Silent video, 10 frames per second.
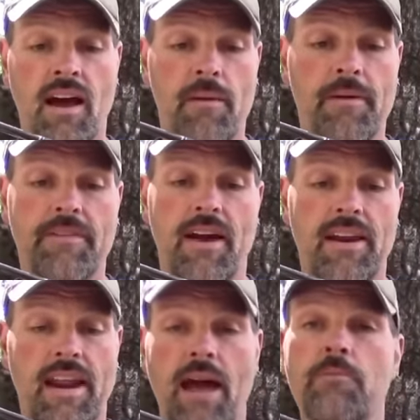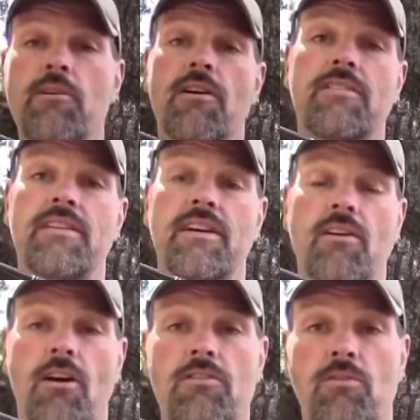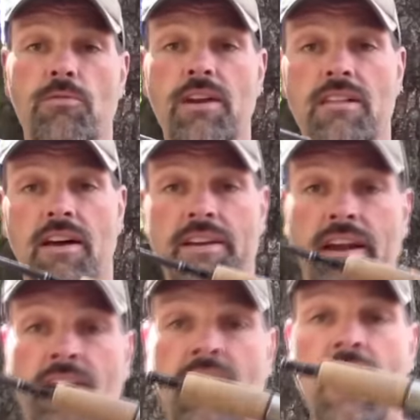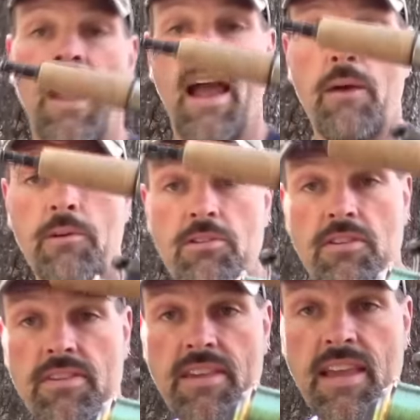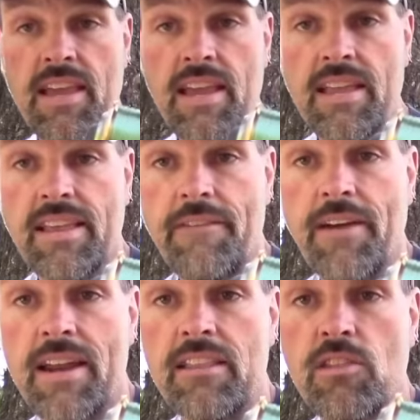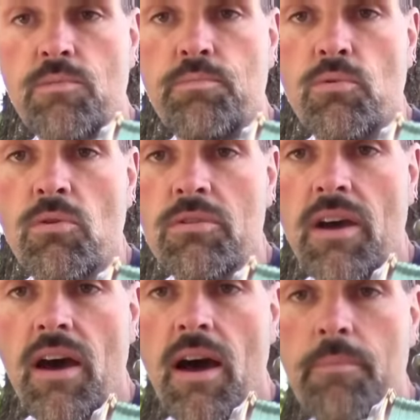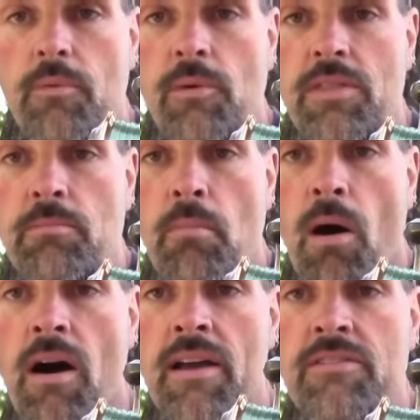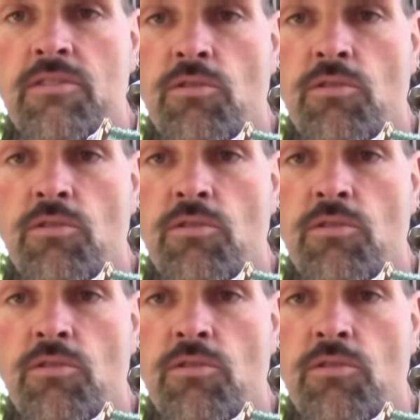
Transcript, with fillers: Um, I've got an Abu Garcia Cardinal reel on there. And what you see is I've got it spooled up with moss